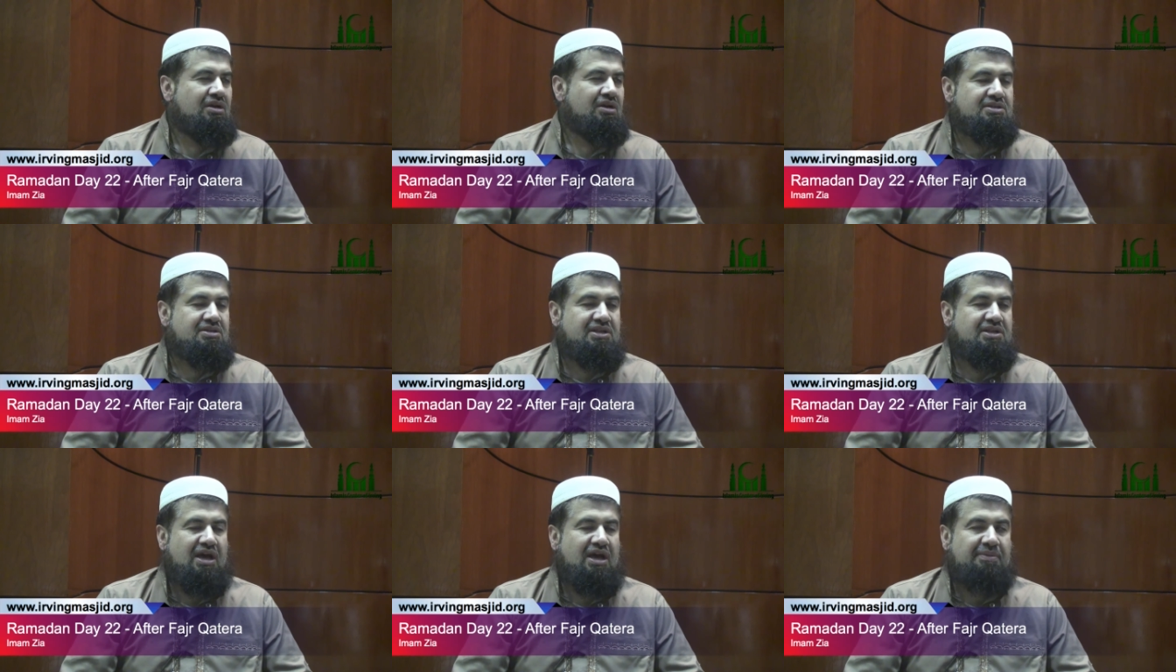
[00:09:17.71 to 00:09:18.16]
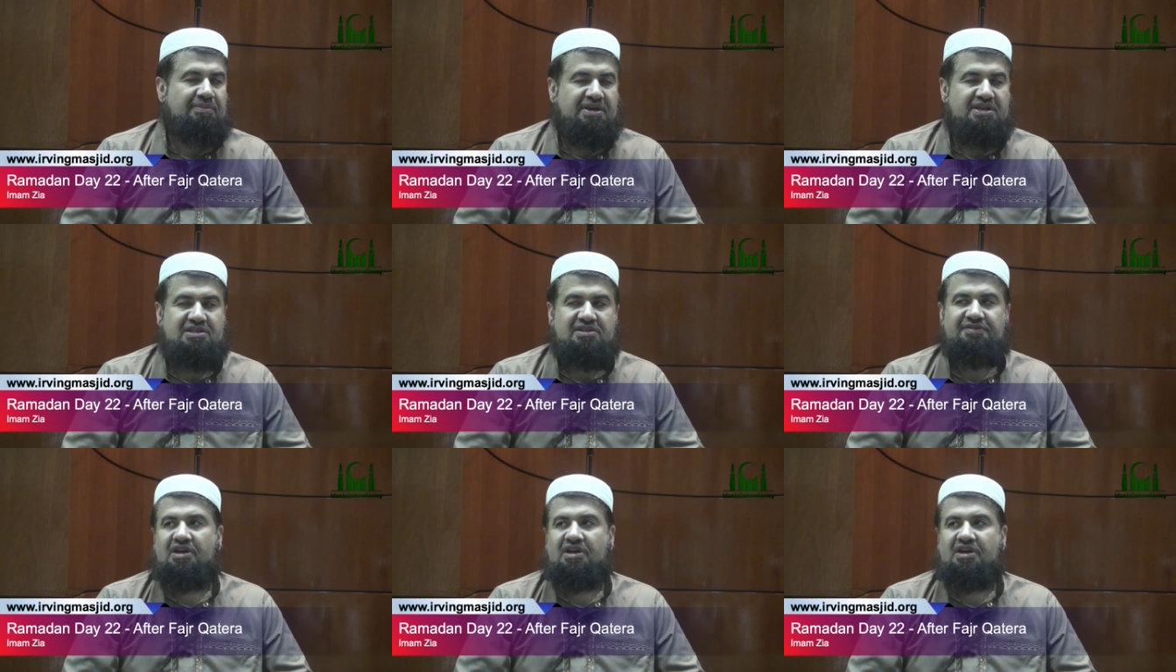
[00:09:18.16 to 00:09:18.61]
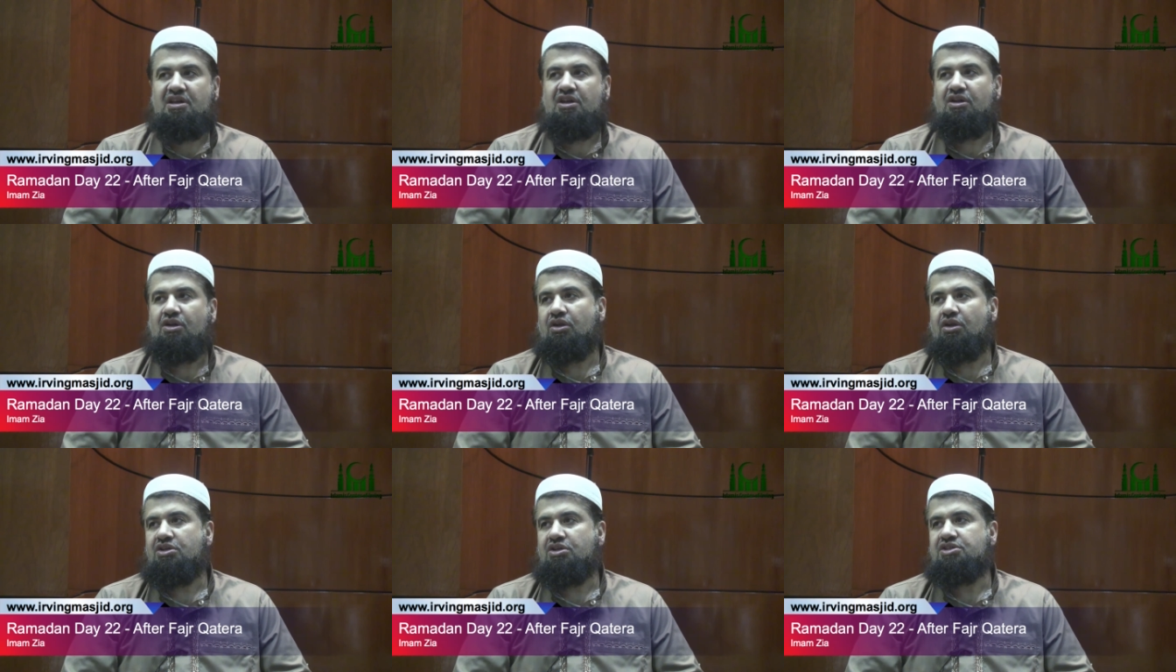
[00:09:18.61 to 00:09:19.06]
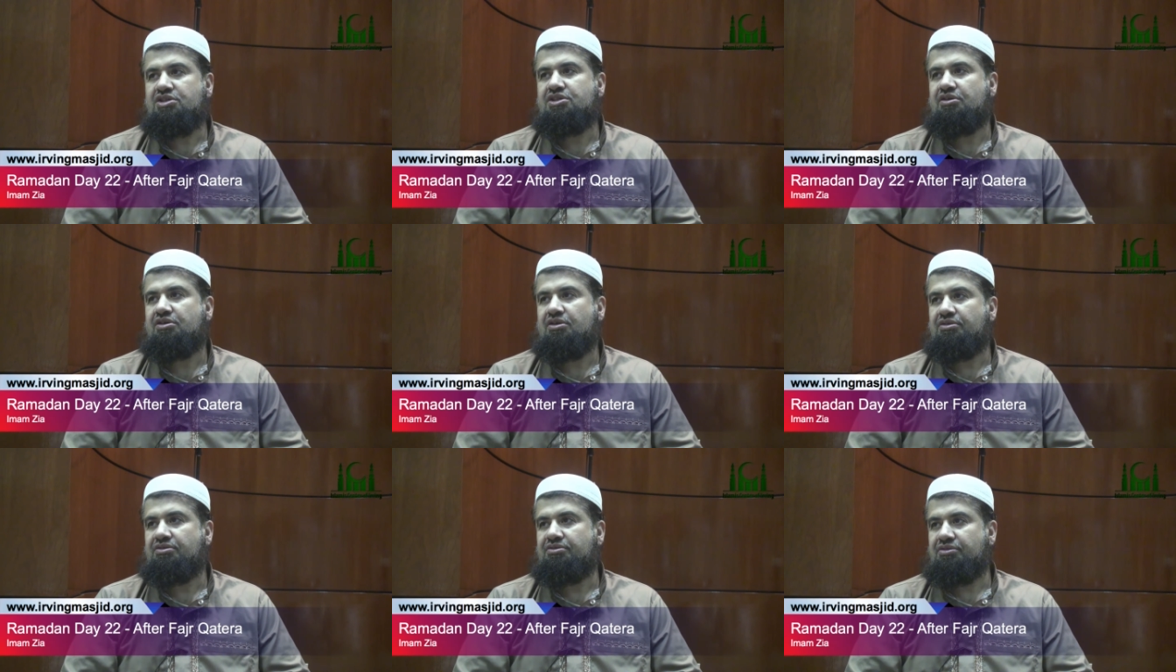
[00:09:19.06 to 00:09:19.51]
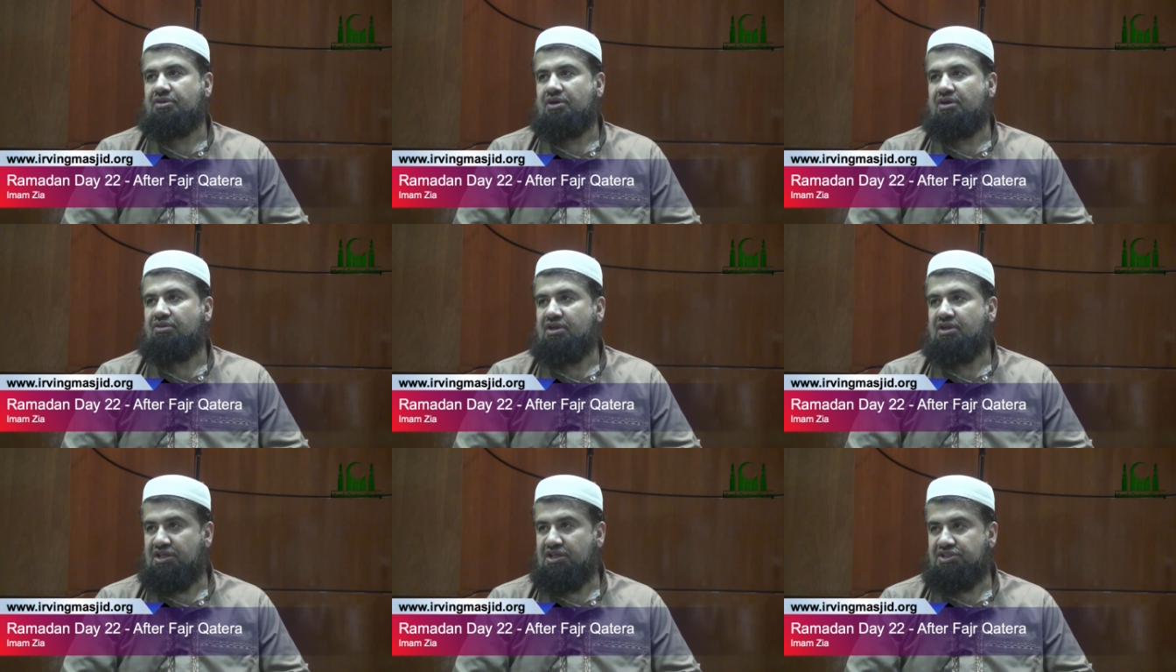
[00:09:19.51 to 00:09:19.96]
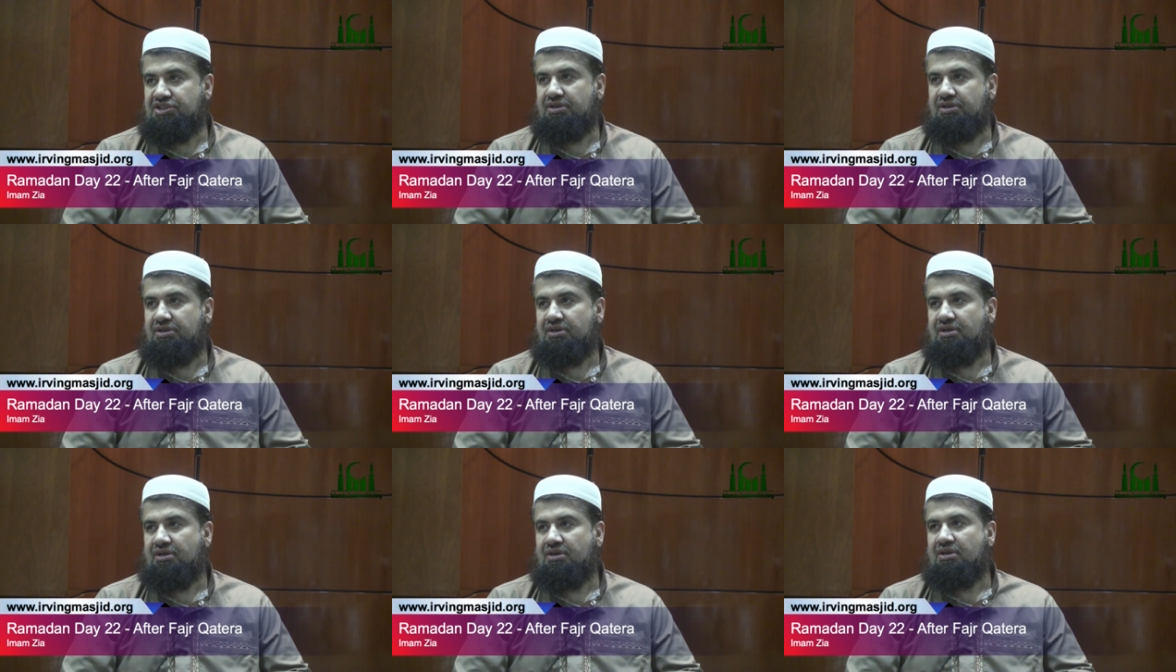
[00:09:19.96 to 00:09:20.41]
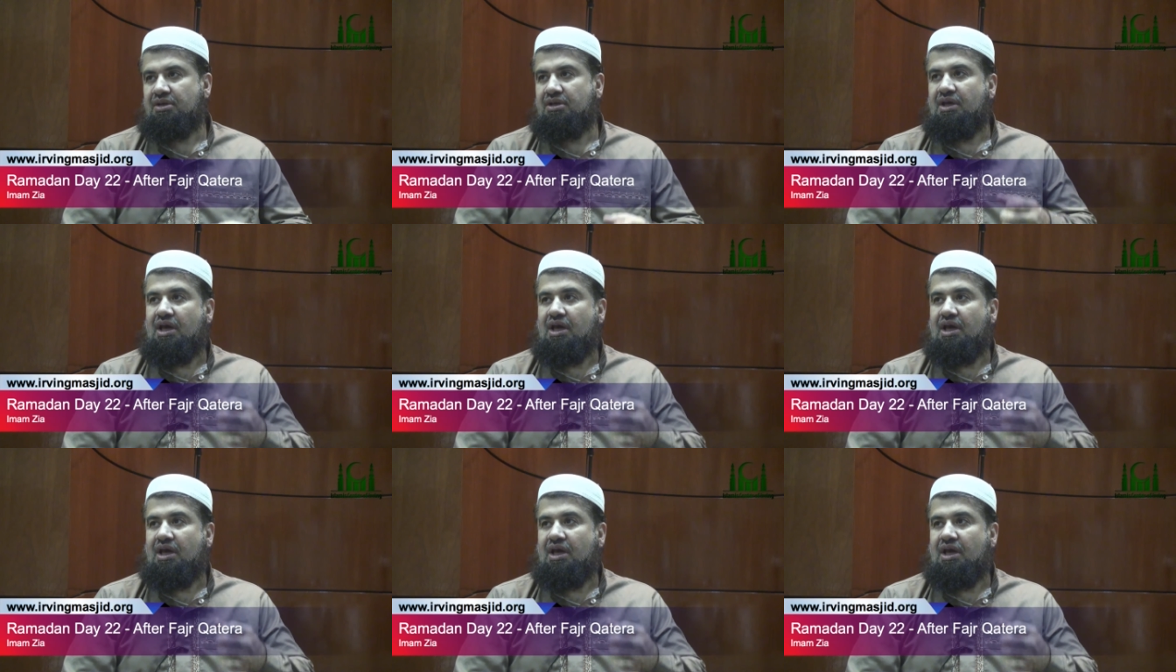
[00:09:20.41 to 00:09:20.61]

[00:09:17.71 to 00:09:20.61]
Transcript: Islam is a very logical religion,